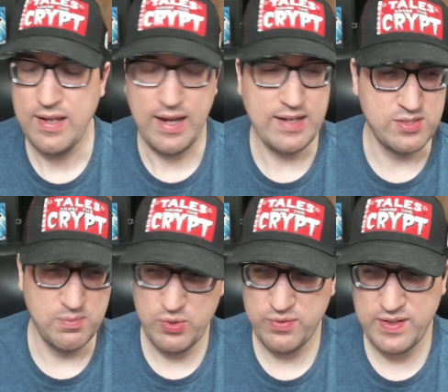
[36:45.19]
And it's a
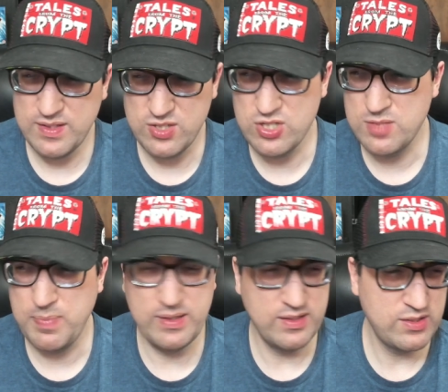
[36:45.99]
movie that's just
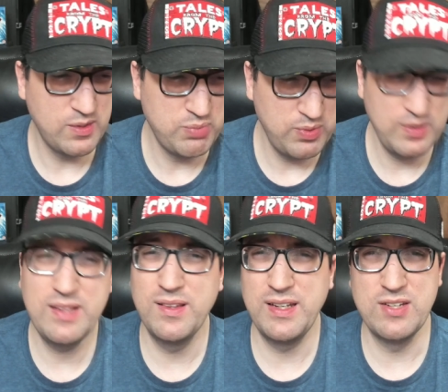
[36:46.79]
been
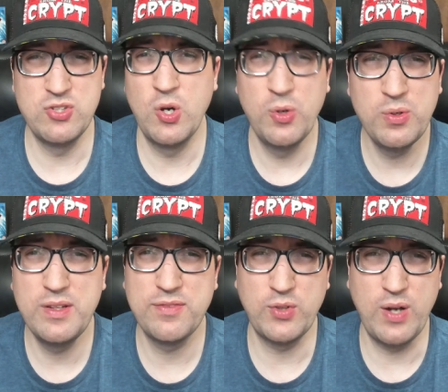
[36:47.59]
completely and
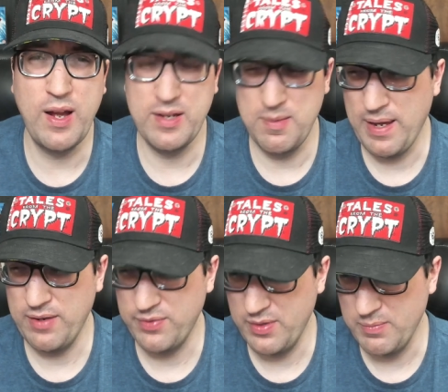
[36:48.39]
totally forgotten
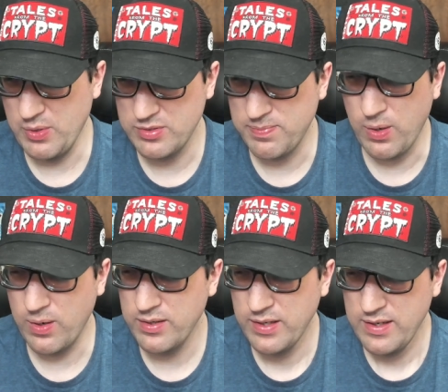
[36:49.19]
about for the most
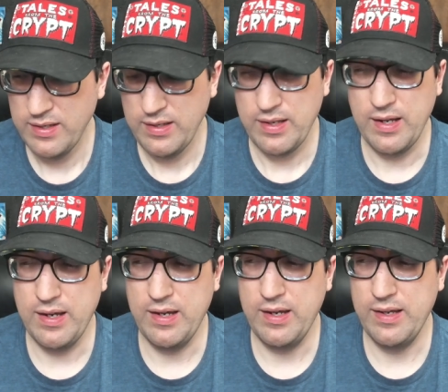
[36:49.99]
part.
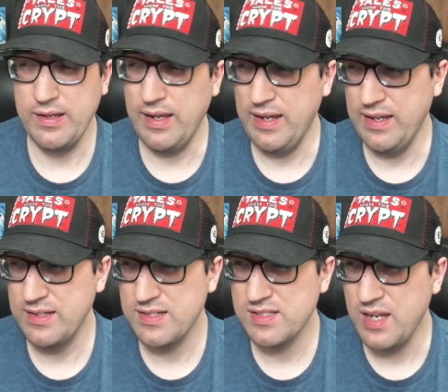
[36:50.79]
And
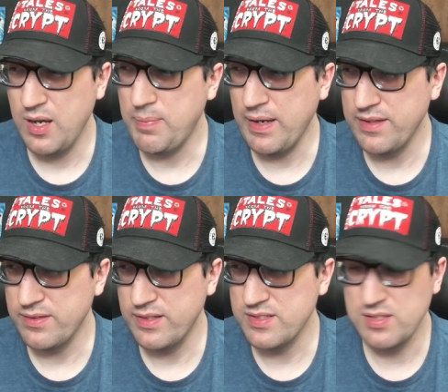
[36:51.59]
it doesn't help either
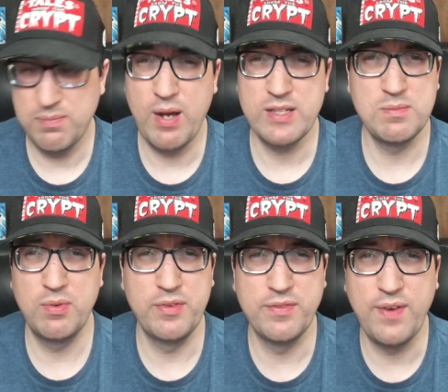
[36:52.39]
that it's
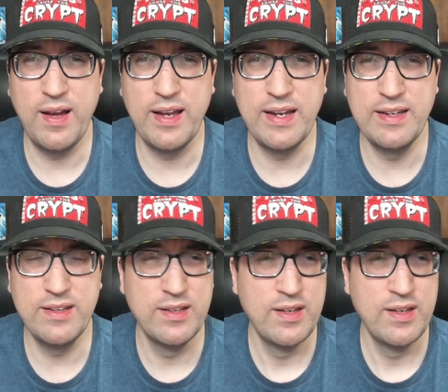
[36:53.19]
impossible to find.